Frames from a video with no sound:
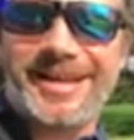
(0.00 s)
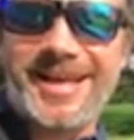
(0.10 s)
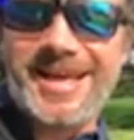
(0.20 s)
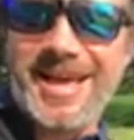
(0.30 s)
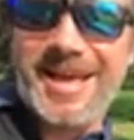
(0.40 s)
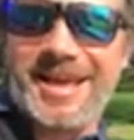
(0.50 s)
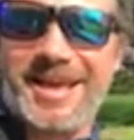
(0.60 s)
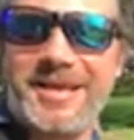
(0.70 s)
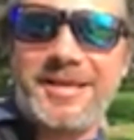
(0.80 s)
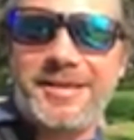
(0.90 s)
Hey!
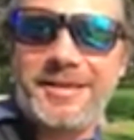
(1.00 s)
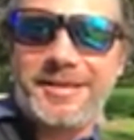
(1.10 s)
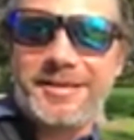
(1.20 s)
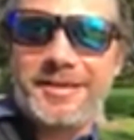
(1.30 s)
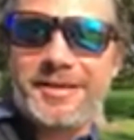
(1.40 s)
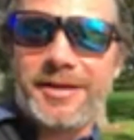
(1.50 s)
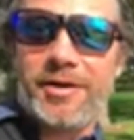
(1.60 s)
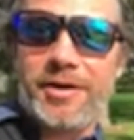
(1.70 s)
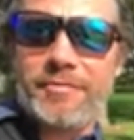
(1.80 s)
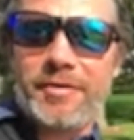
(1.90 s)

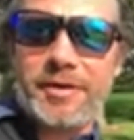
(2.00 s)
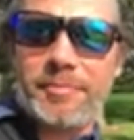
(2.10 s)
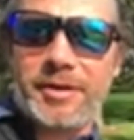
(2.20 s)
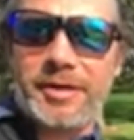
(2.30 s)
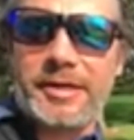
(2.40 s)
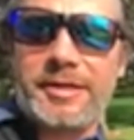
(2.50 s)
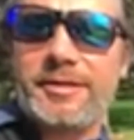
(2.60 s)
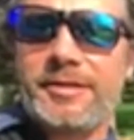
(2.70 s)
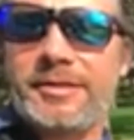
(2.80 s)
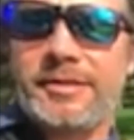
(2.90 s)
Highly recommended.
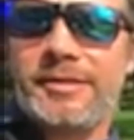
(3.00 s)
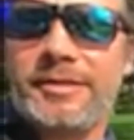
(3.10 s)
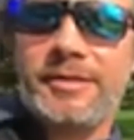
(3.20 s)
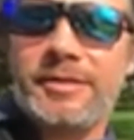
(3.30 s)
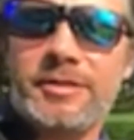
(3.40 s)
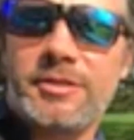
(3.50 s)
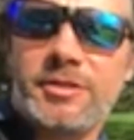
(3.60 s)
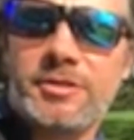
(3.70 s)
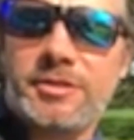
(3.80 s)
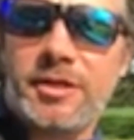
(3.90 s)

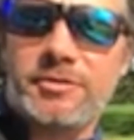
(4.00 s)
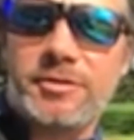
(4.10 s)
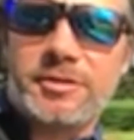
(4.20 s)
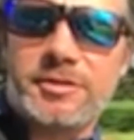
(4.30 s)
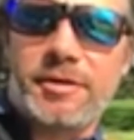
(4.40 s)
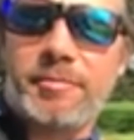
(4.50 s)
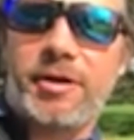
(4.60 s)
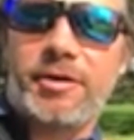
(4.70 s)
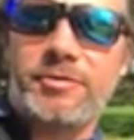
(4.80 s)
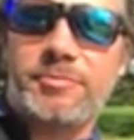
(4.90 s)
Just don't do the same
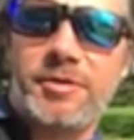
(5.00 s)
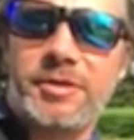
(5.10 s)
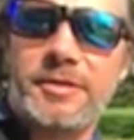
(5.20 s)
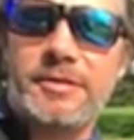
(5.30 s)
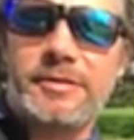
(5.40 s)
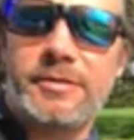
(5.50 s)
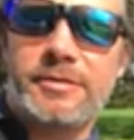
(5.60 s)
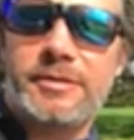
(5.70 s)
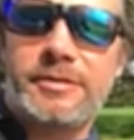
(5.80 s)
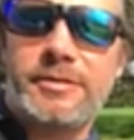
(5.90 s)
colour as me.
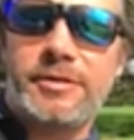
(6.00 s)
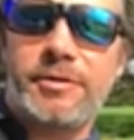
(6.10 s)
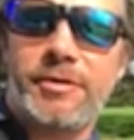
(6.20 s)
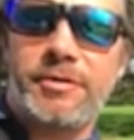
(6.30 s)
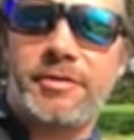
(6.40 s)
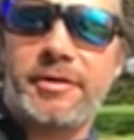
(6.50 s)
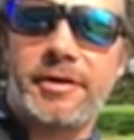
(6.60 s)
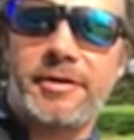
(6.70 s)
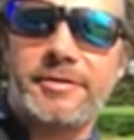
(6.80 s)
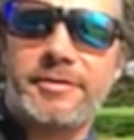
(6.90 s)
Do your own
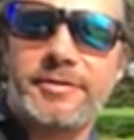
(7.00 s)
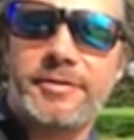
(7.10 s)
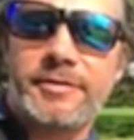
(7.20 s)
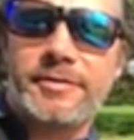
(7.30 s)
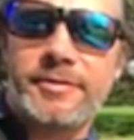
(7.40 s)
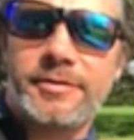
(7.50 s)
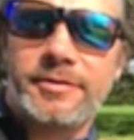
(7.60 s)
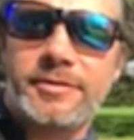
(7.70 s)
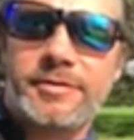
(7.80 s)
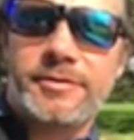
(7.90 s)

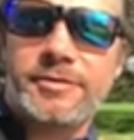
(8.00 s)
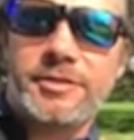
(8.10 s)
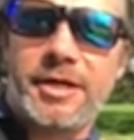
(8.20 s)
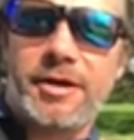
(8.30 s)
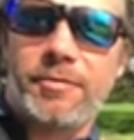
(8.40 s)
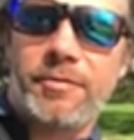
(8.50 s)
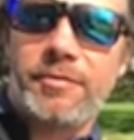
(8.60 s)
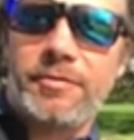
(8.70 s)
thing. Ciao.